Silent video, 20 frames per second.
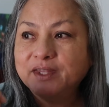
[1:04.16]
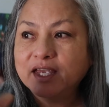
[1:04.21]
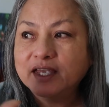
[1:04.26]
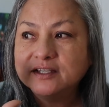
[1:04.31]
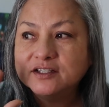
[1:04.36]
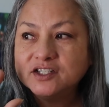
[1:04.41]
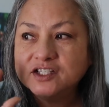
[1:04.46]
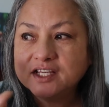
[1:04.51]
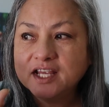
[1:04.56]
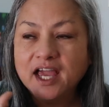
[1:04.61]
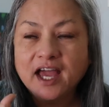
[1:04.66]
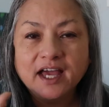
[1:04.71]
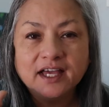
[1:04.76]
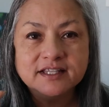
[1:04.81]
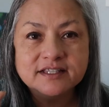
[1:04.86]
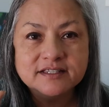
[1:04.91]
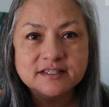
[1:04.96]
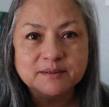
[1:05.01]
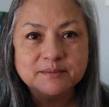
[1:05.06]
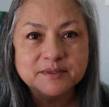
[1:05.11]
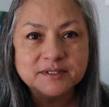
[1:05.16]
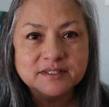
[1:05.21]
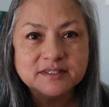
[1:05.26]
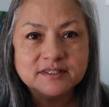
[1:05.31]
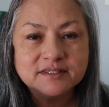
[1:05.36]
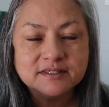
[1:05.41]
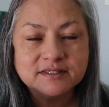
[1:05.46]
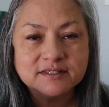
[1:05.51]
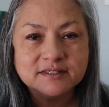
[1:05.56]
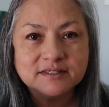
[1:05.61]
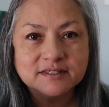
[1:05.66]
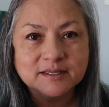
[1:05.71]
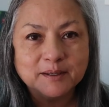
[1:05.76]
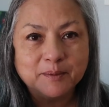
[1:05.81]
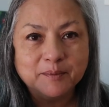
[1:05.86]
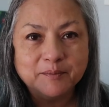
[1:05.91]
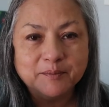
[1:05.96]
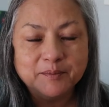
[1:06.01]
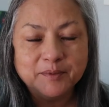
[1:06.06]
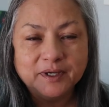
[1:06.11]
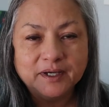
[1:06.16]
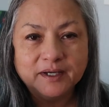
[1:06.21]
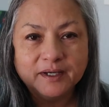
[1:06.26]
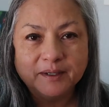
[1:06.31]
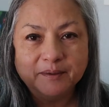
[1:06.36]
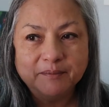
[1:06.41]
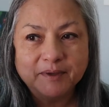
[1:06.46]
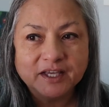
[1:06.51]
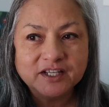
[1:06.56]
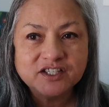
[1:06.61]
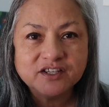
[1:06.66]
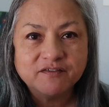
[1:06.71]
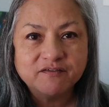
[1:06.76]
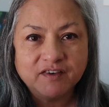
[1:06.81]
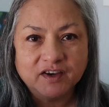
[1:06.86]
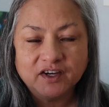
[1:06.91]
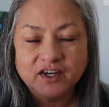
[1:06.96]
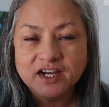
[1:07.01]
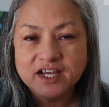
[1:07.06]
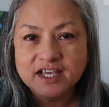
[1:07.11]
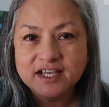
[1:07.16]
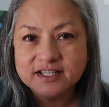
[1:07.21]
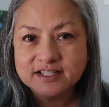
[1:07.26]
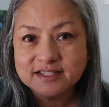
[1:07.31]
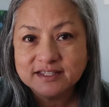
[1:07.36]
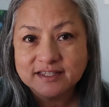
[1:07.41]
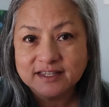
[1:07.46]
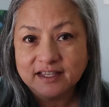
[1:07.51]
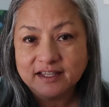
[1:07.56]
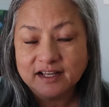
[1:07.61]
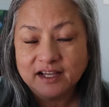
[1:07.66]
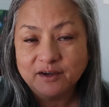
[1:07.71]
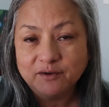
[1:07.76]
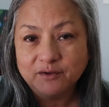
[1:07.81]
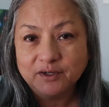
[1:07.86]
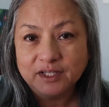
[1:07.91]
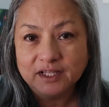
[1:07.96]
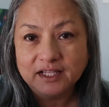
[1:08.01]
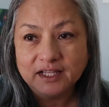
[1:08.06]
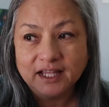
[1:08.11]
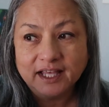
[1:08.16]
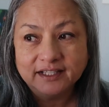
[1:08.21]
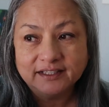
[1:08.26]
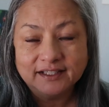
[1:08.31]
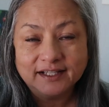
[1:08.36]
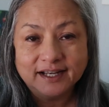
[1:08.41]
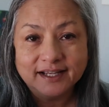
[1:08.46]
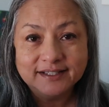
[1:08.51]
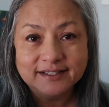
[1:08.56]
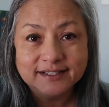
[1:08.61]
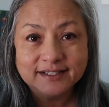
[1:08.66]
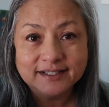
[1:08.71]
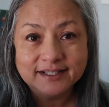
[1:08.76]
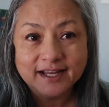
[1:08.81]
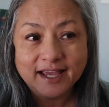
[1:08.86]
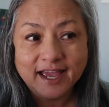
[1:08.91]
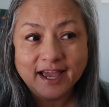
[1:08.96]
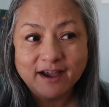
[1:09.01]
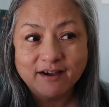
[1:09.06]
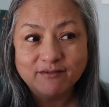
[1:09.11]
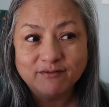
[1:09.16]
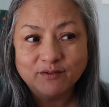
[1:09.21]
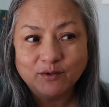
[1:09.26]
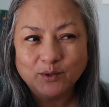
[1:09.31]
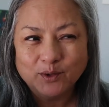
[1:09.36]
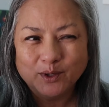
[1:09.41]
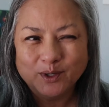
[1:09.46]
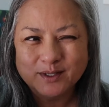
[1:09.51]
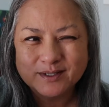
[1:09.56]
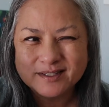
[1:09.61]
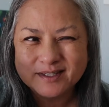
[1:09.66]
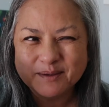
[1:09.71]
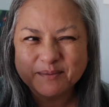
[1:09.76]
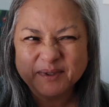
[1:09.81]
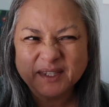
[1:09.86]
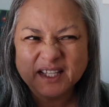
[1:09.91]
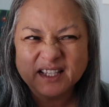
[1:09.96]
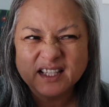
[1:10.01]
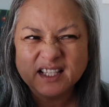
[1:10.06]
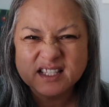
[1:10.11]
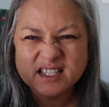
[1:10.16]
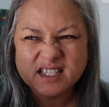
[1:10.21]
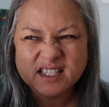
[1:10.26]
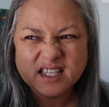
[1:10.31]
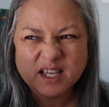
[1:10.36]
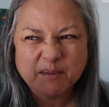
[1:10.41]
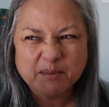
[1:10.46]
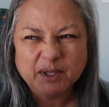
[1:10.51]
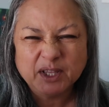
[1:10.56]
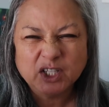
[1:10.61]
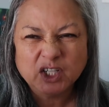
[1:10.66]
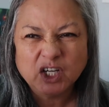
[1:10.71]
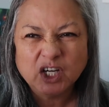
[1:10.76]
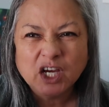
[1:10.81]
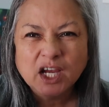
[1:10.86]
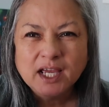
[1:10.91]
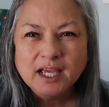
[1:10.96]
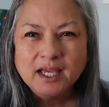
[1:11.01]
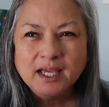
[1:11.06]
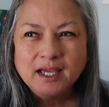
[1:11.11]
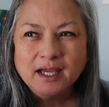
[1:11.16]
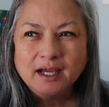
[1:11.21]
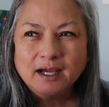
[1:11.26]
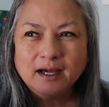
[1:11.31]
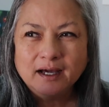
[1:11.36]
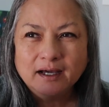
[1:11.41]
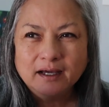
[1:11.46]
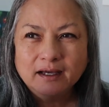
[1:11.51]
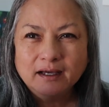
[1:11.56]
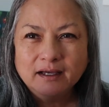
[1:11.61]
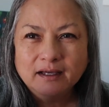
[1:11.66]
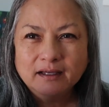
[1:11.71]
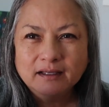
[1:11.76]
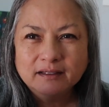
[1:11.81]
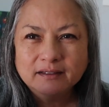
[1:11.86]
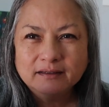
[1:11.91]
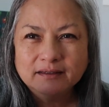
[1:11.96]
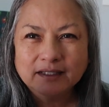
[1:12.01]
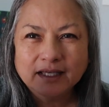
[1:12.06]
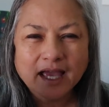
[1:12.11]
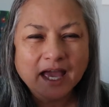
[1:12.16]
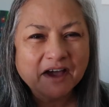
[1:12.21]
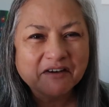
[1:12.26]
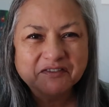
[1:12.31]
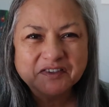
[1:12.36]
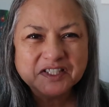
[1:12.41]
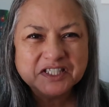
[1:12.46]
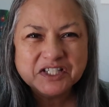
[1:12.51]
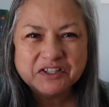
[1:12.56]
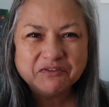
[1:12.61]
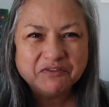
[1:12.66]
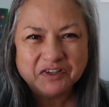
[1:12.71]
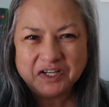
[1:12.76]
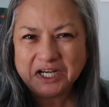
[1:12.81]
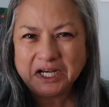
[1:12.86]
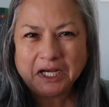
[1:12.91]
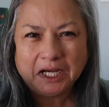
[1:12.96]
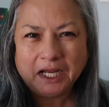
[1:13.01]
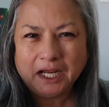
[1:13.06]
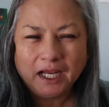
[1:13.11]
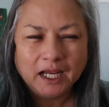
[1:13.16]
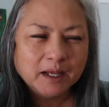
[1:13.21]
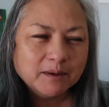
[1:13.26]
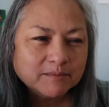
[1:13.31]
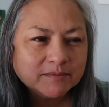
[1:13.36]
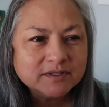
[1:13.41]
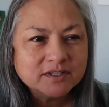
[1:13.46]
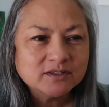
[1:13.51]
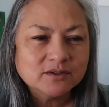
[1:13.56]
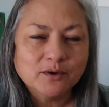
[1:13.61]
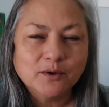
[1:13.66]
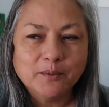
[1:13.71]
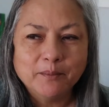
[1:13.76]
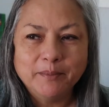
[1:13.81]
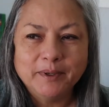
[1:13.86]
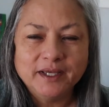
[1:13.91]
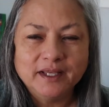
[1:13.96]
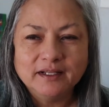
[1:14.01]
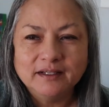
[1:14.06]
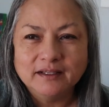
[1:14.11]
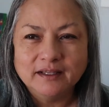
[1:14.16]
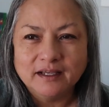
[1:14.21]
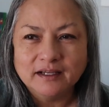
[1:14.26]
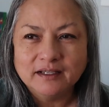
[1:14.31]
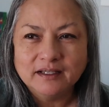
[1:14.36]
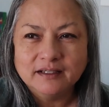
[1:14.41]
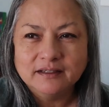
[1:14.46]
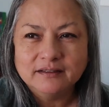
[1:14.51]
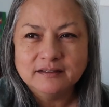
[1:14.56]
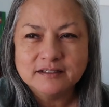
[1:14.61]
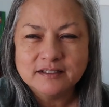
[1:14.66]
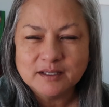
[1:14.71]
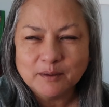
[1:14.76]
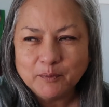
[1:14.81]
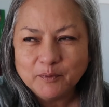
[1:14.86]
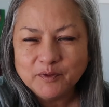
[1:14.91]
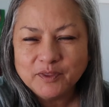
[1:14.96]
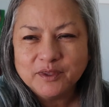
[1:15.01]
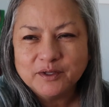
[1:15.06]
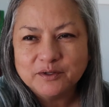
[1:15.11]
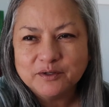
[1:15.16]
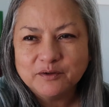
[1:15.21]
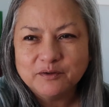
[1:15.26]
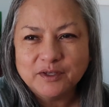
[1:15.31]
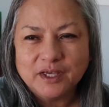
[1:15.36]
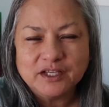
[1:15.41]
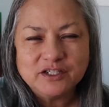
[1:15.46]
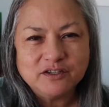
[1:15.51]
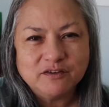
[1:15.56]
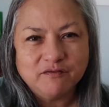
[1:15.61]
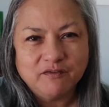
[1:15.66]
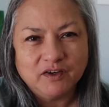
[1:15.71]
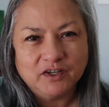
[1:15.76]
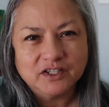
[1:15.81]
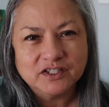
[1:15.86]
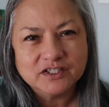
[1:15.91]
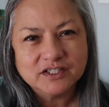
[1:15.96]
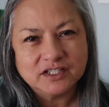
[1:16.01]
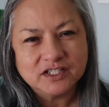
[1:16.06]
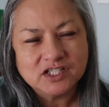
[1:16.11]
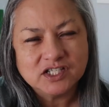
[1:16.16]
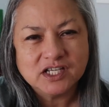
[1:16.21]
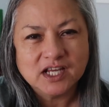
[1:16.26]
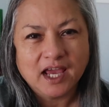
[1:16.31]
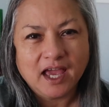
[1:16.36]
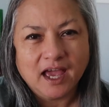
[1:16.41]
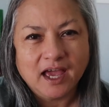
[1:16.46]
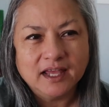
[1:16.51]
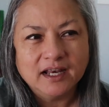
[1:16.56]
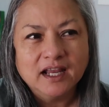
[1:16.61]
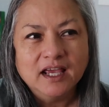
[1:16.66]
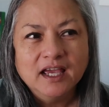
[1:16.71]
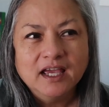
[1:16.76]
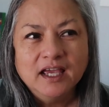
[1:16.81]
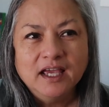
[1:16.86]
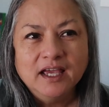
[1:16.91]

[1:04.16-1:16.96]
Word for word: they, she had some some um, echeverias that I really like that I didn't have, or something that's similar. Uh, they have a different name, so but they, some of the echeverias that she had